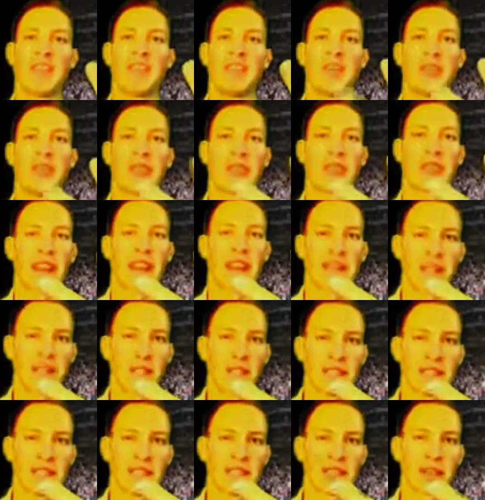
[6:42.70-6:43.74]
and then you've got
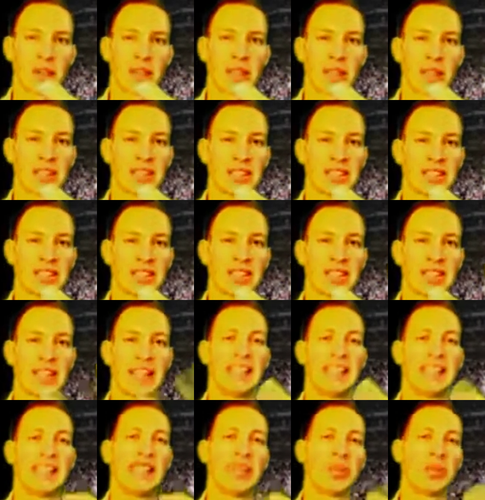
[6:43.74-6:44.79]
to train your quickness,
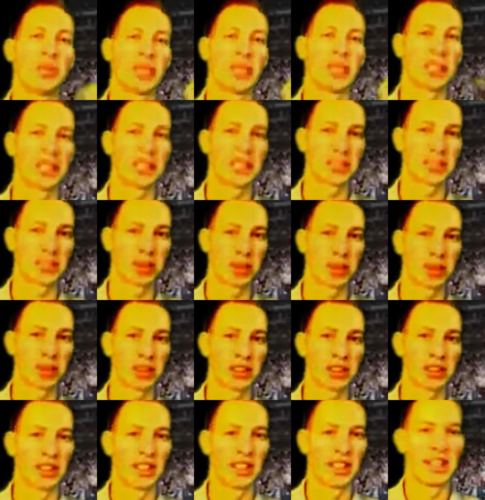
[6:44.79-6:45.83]
and then you will get
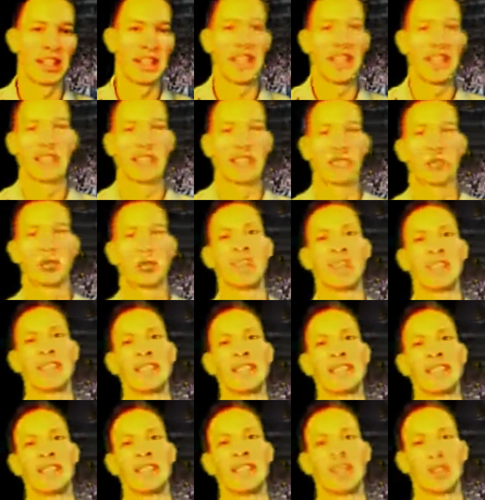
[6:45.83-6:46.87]
explosion. It's one
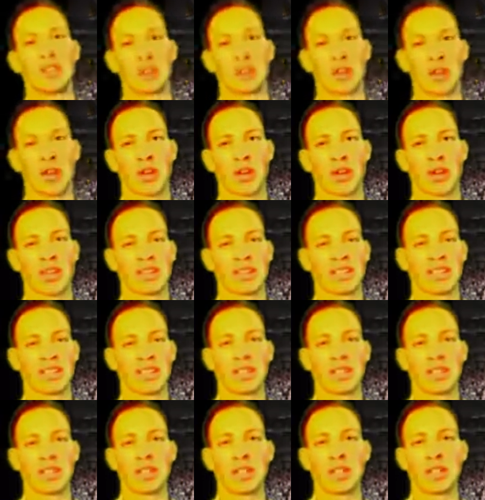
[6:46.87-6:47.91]
thing if you're strong. Let's
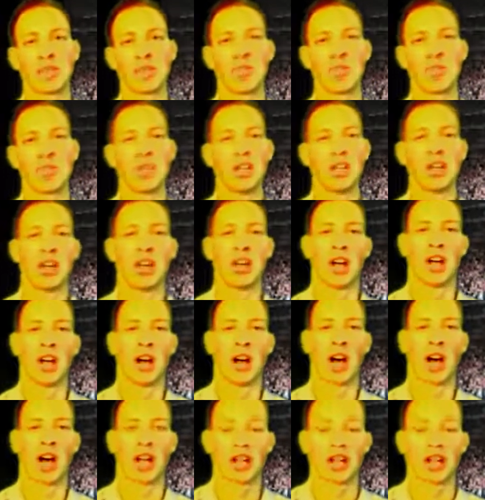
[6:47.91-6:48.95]
say you can
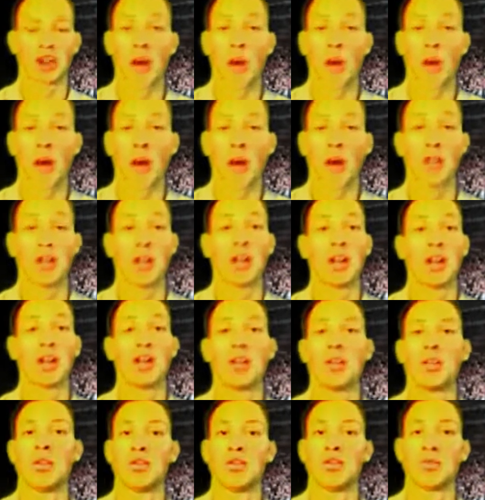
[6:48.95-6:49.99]
squat
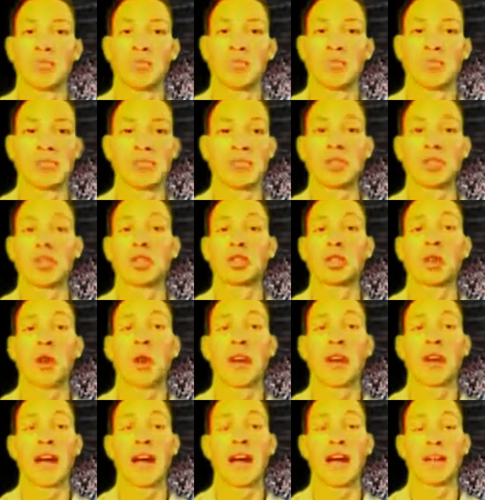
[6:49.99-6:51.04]

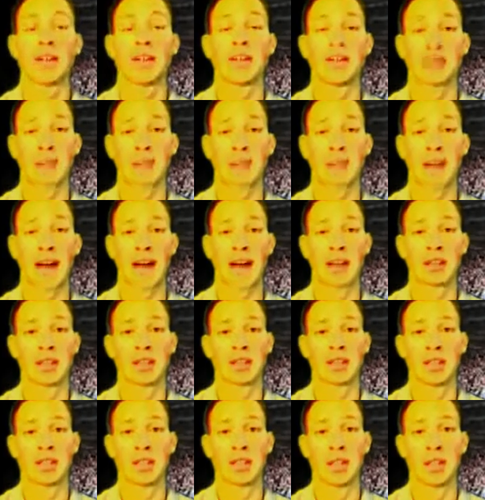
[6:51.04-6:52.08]
900
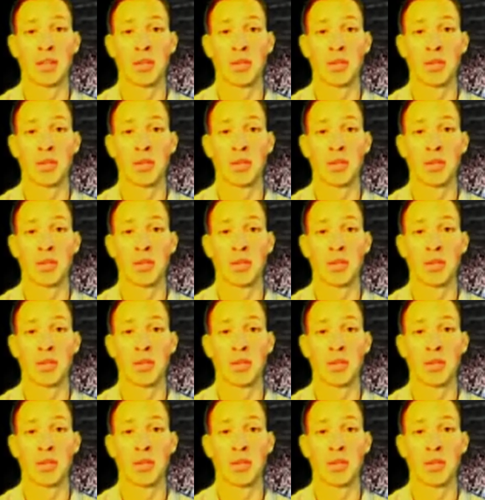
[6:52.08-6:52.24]
pounds.